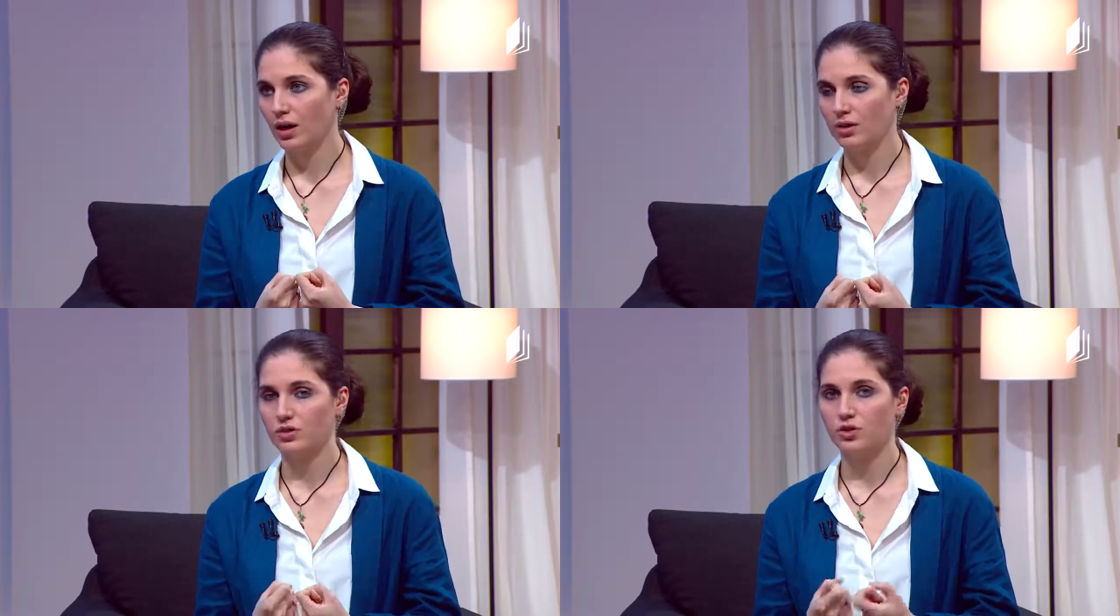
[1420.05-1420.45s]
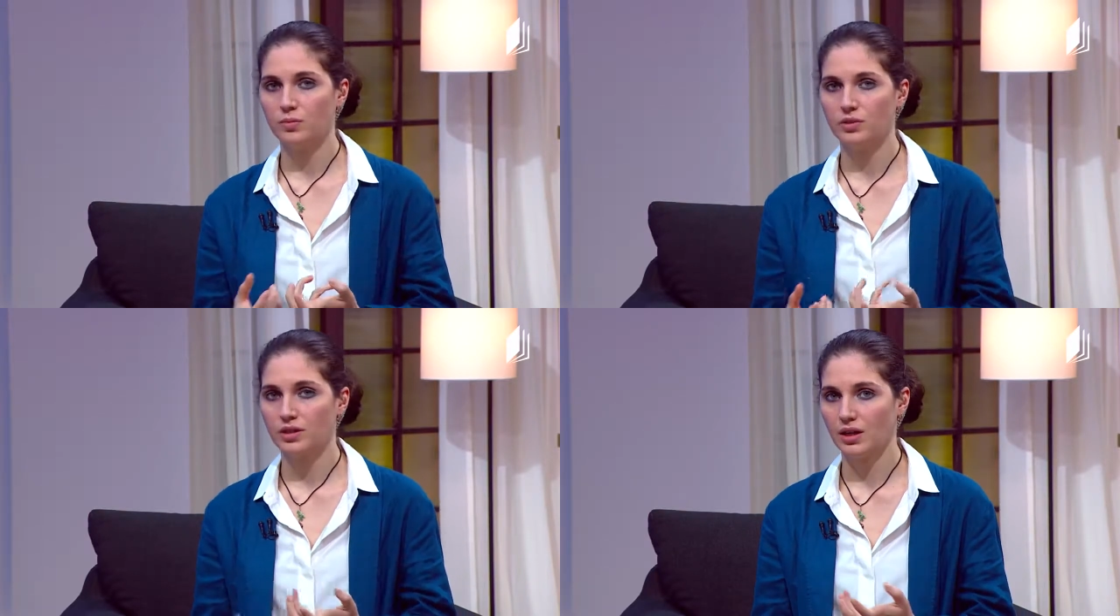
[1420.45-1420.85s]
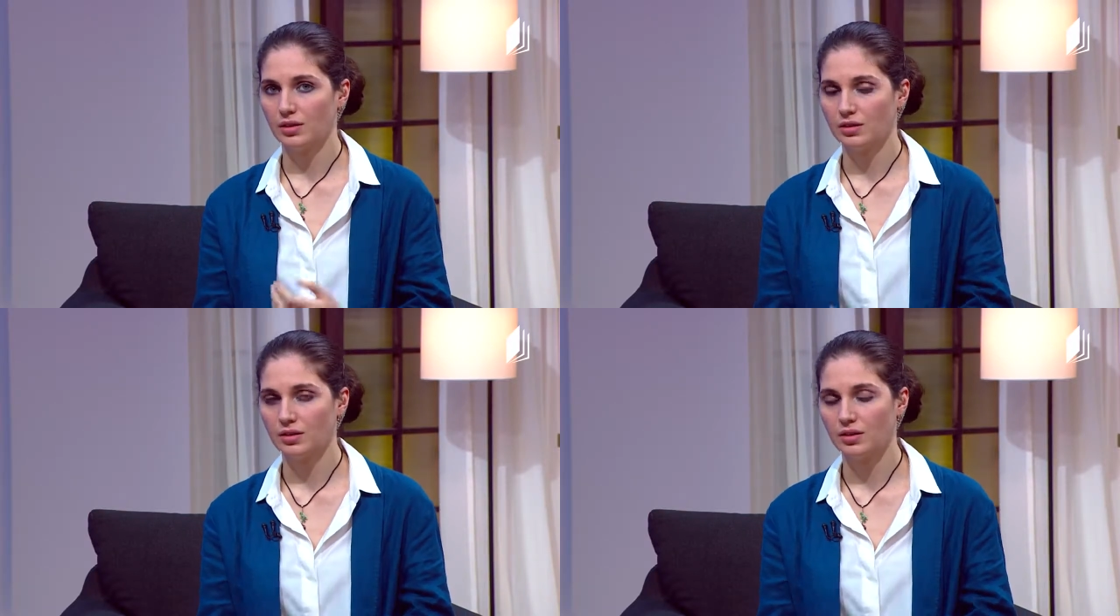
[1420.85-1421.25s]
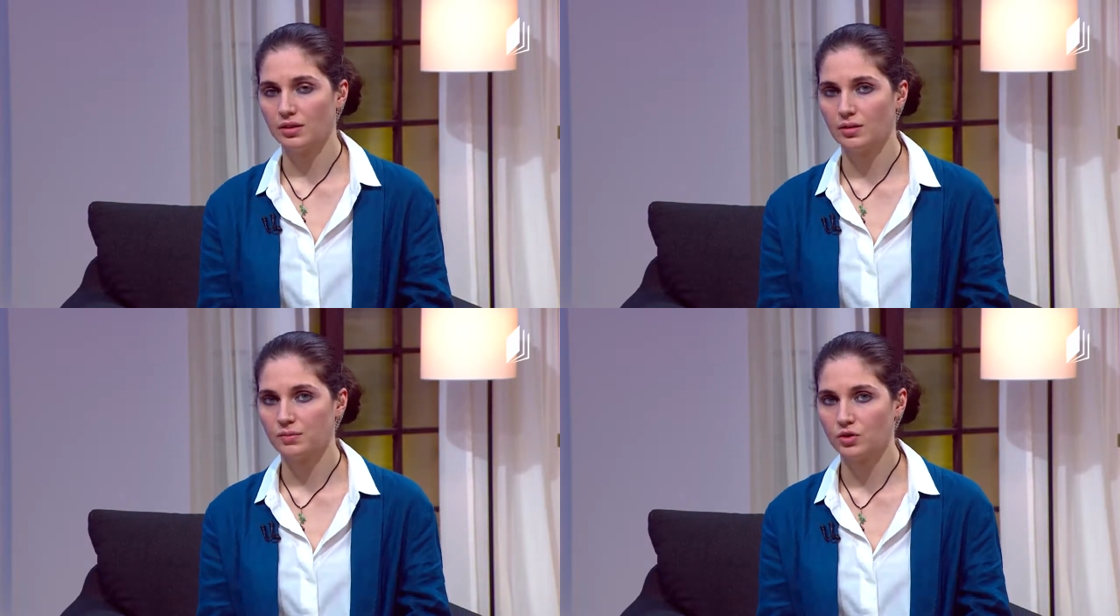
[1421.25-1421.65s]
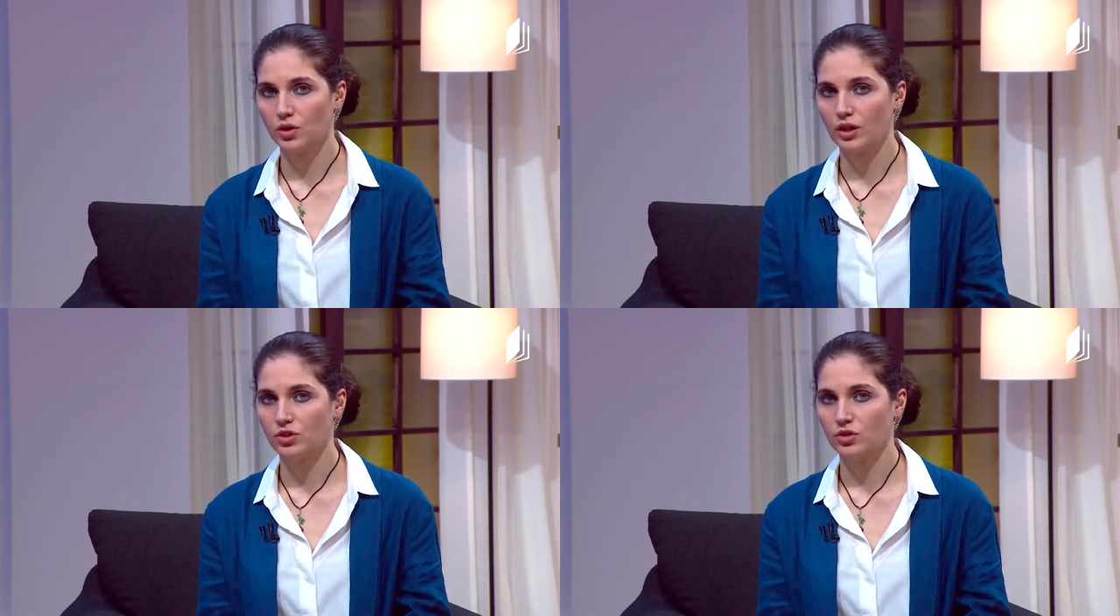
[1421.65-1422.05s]
us humans can
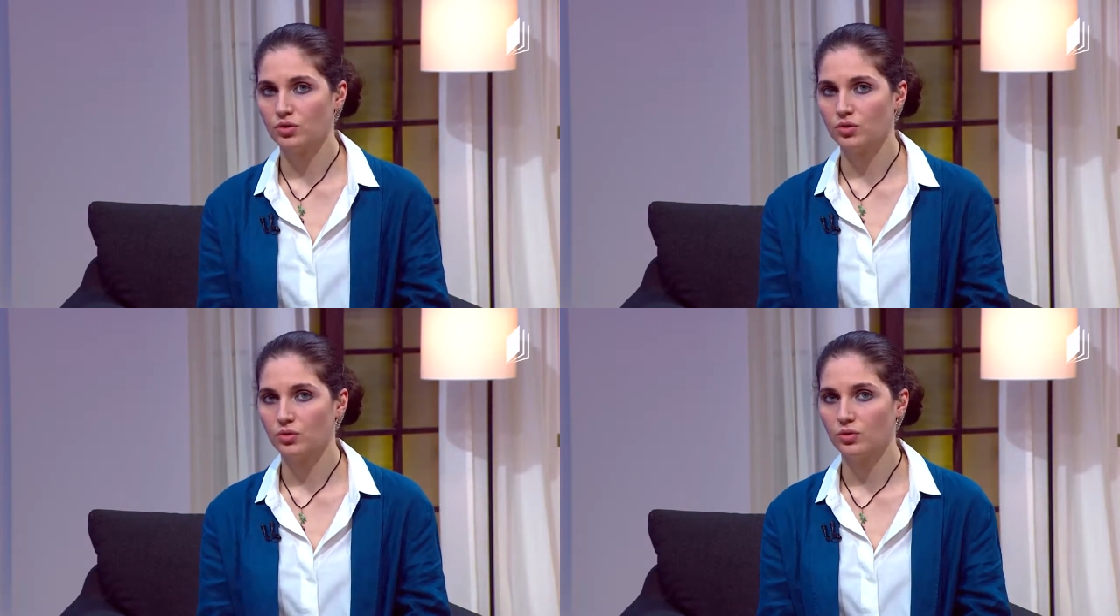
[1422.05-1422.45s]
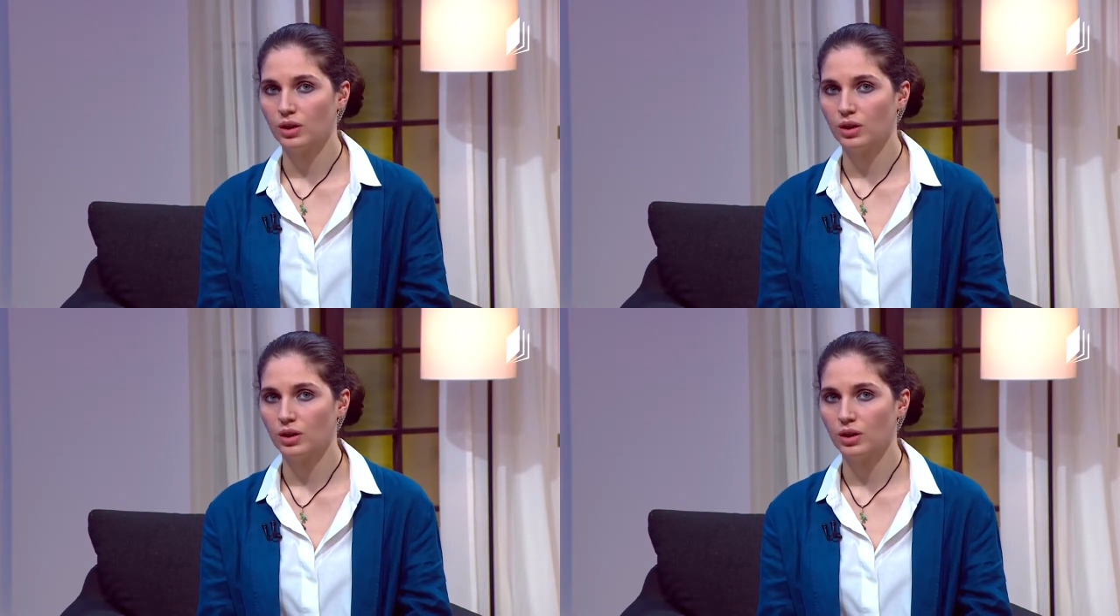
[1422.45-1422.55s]
try to